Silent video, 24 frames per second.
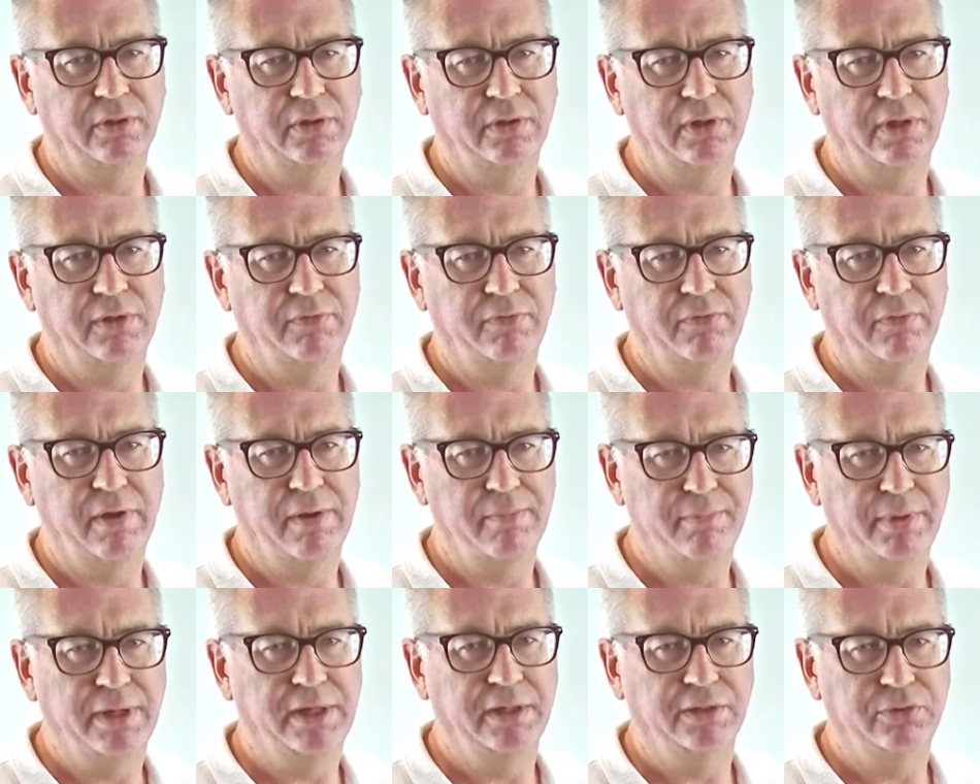if we're
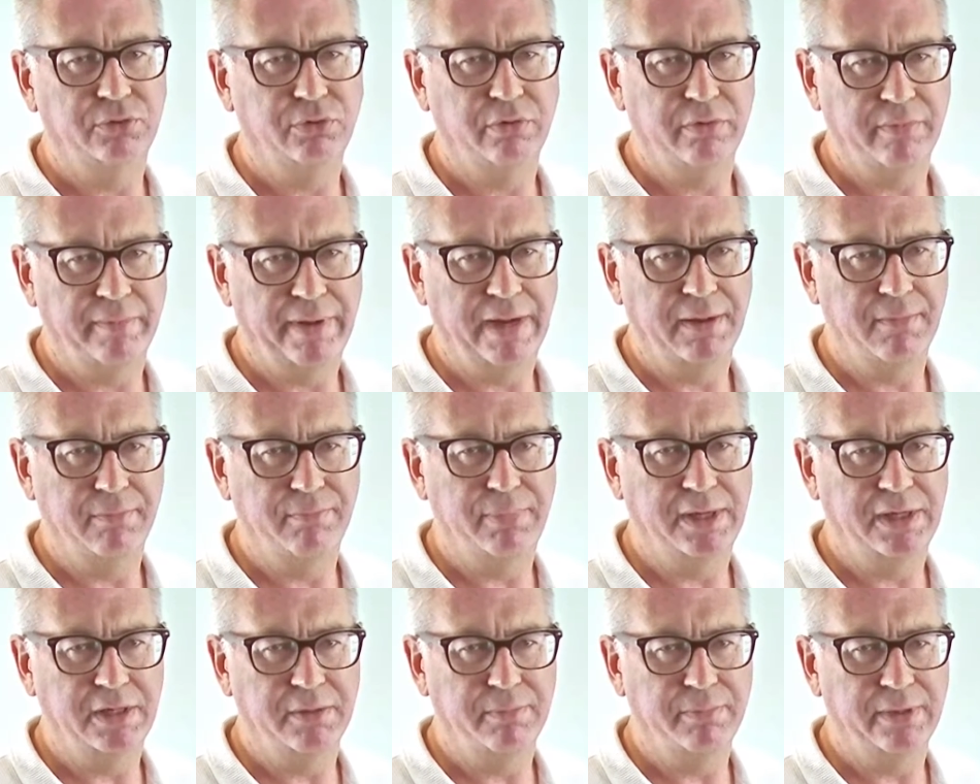talking about
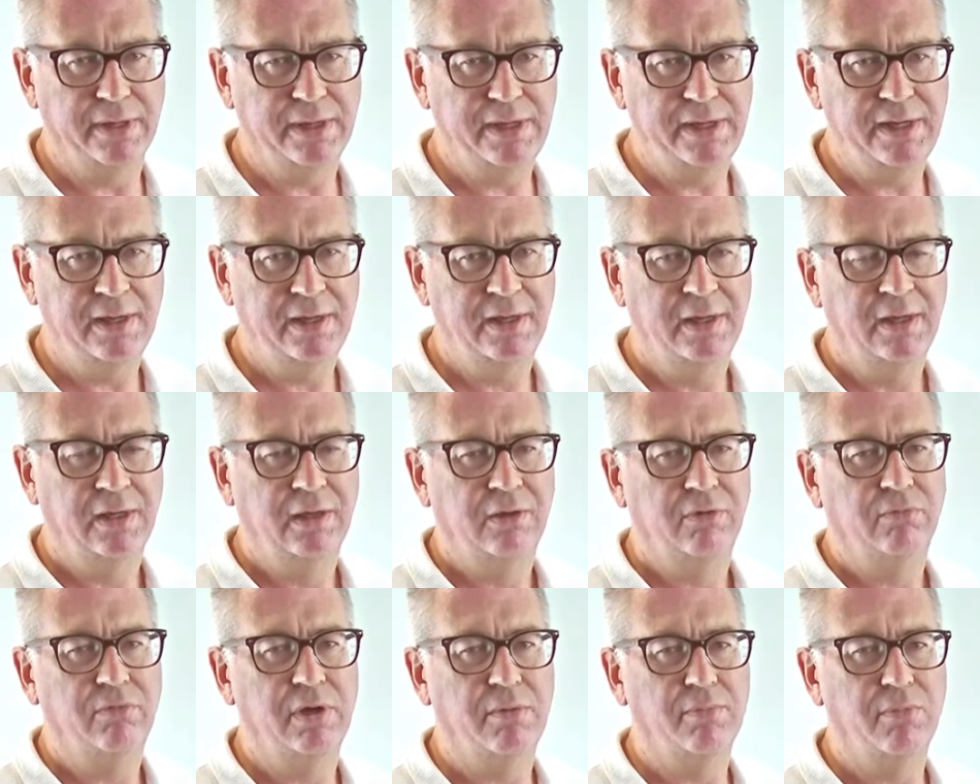B2B,
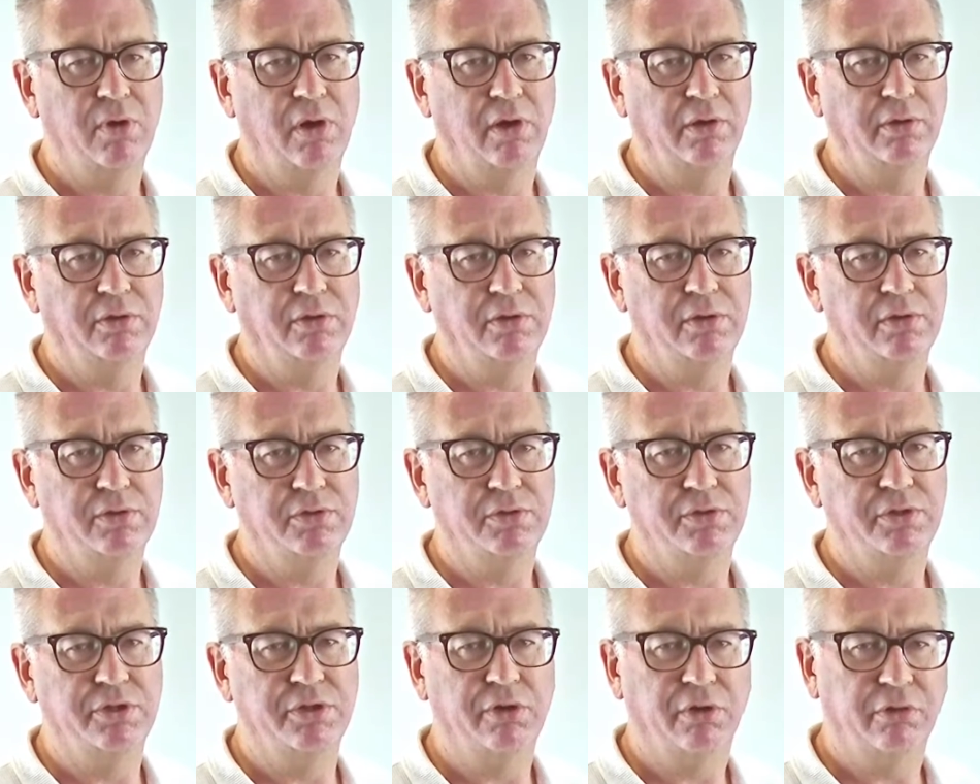we might use
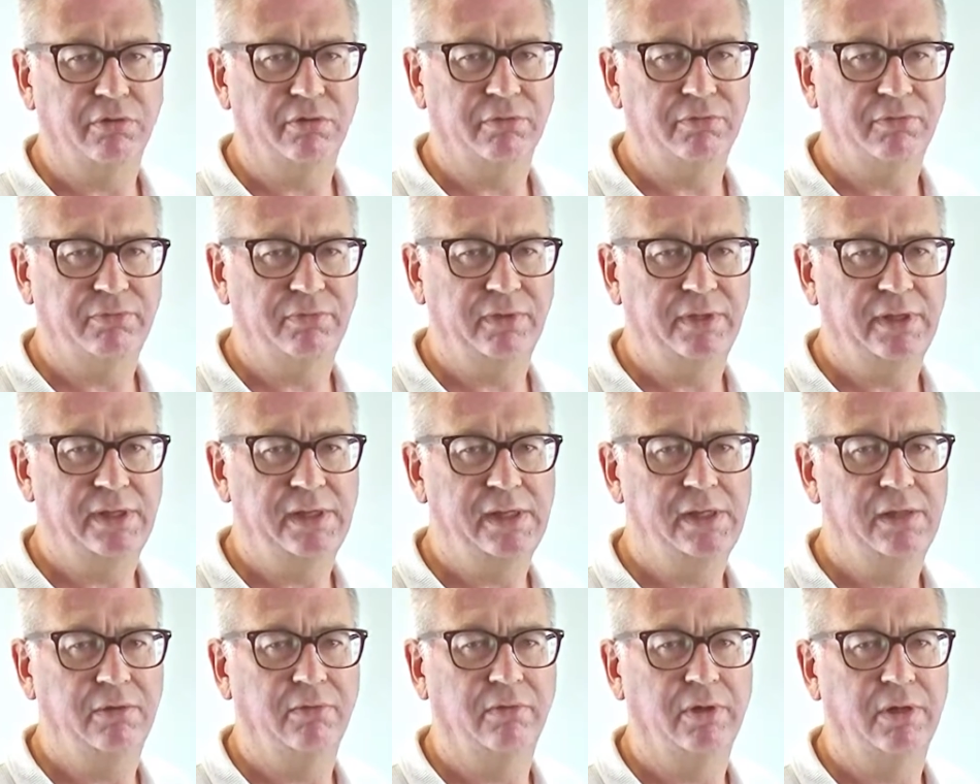
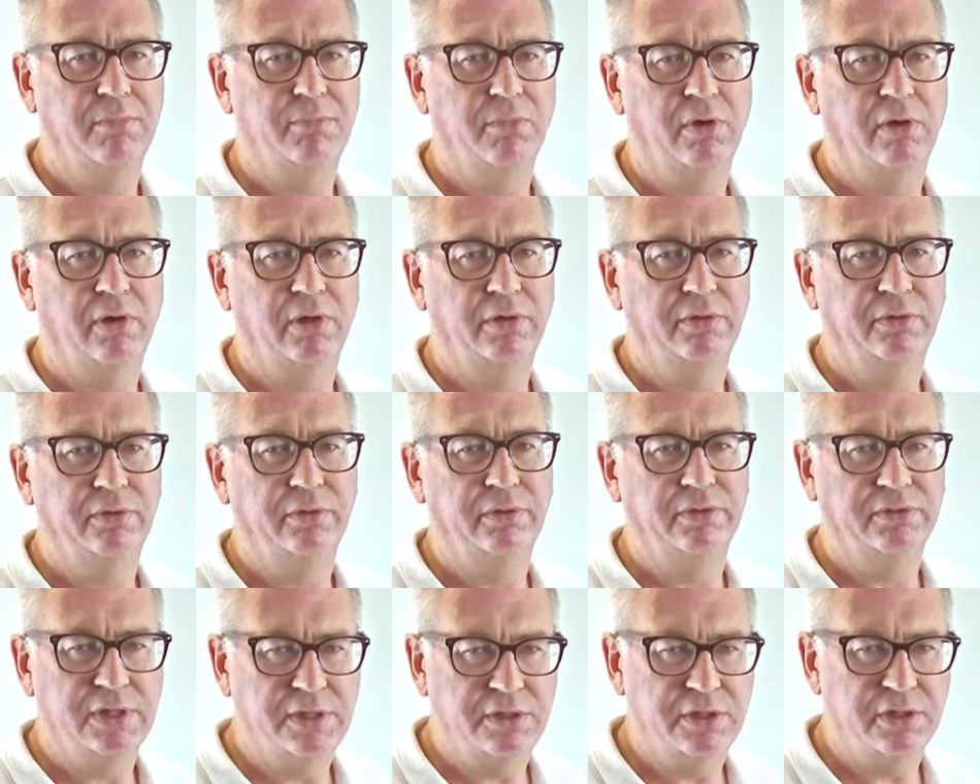geography, we might
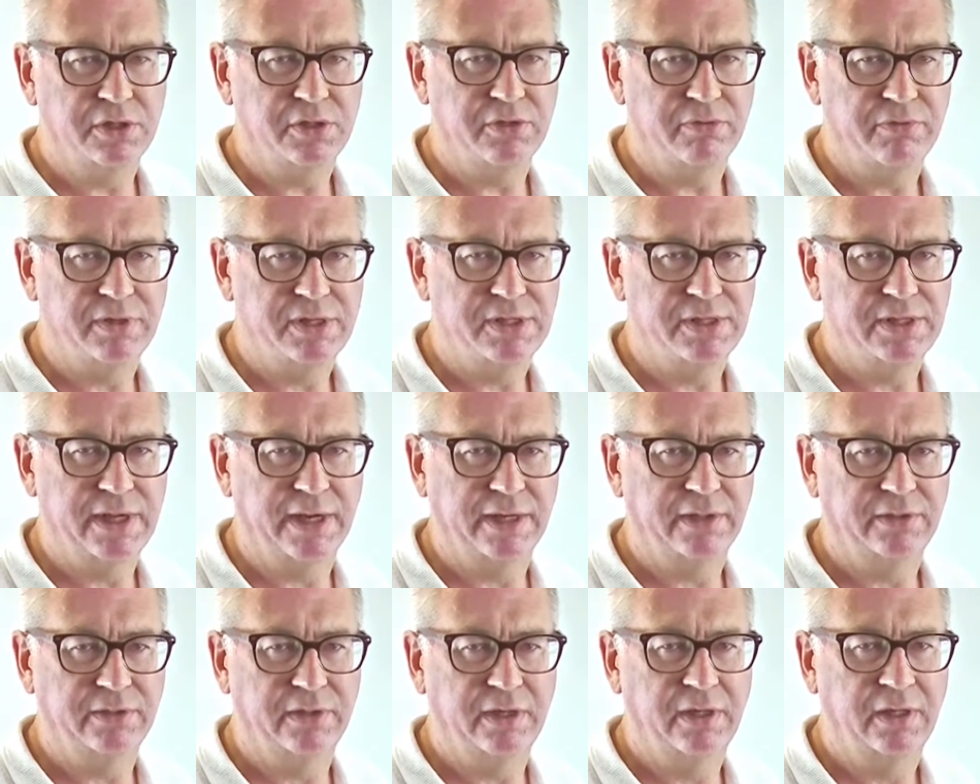use industry
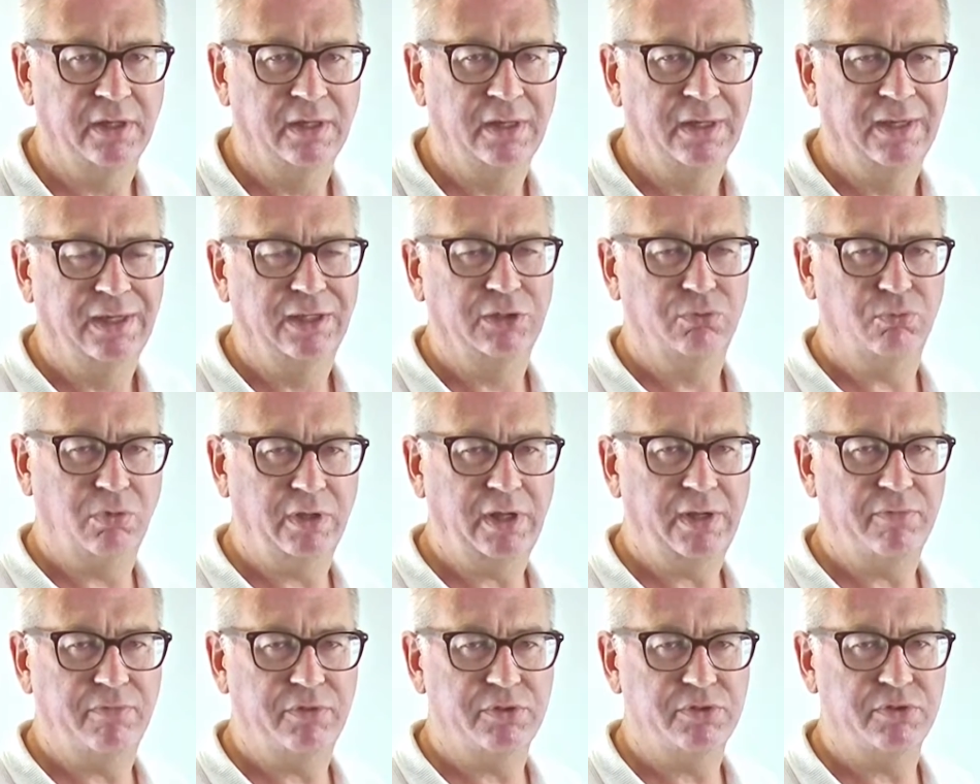sector. It's
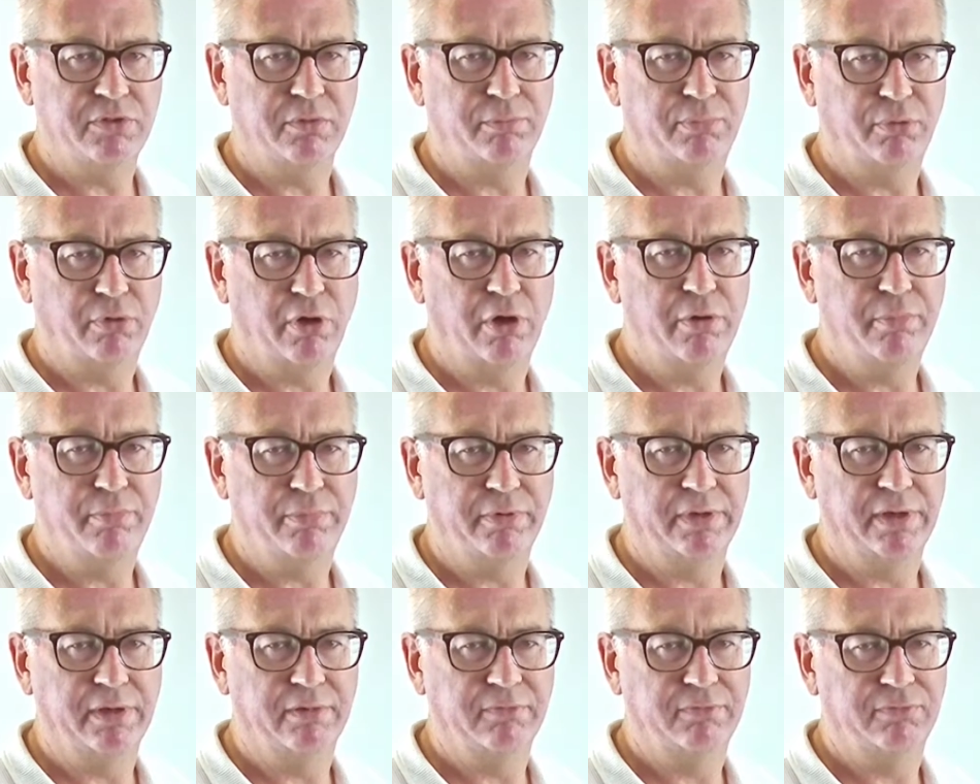whatever is
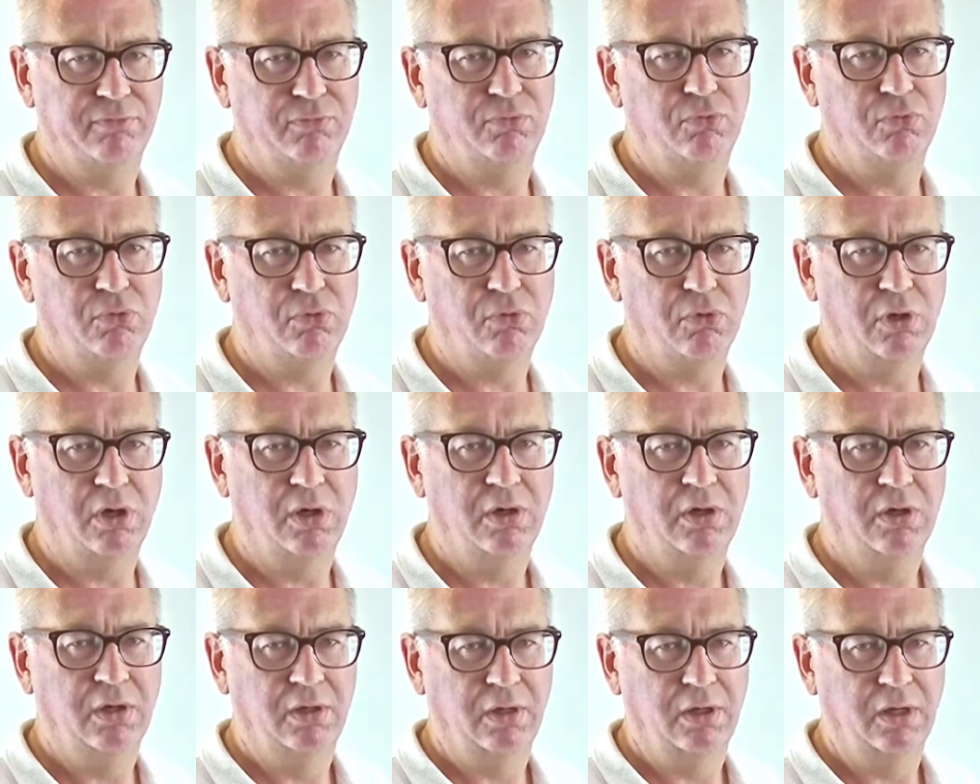appropriate for
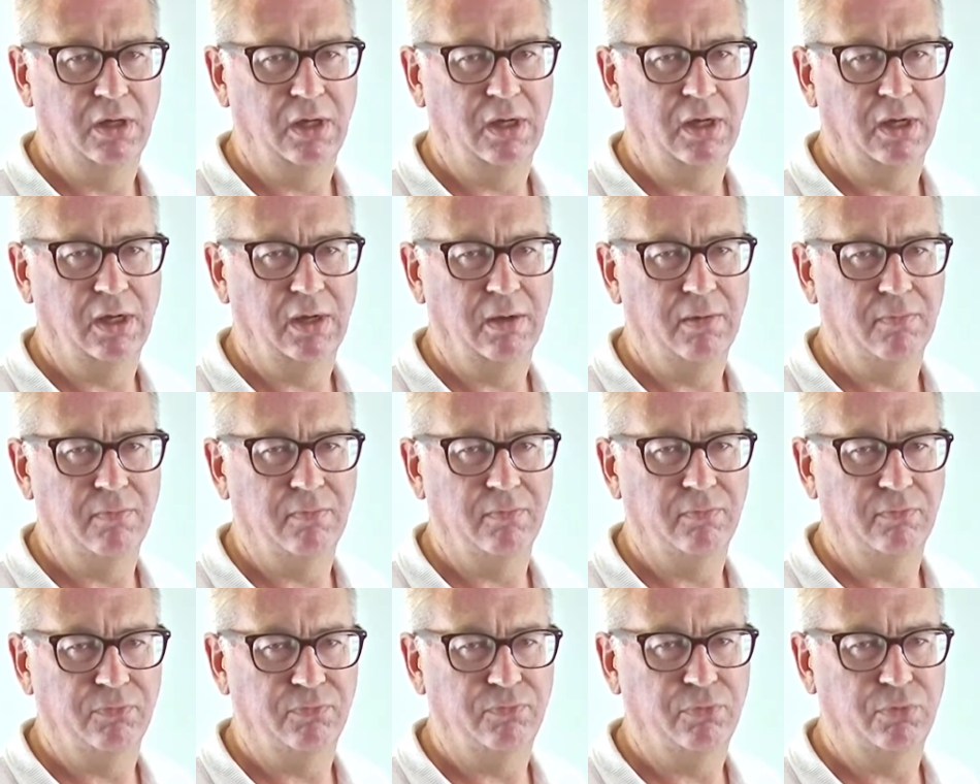
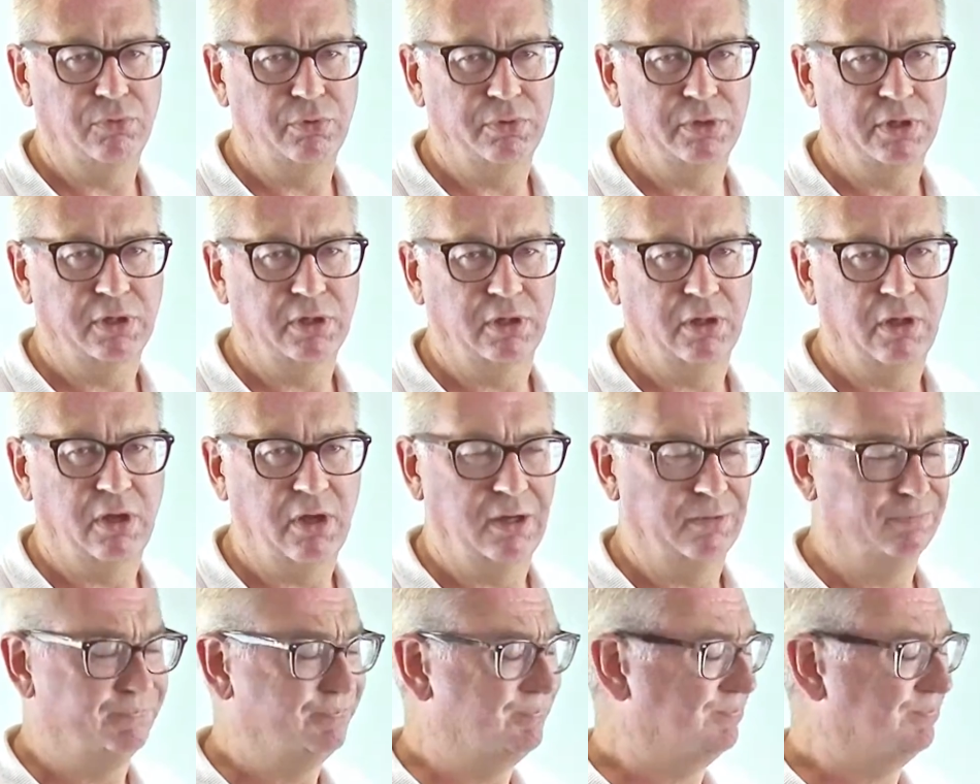your client.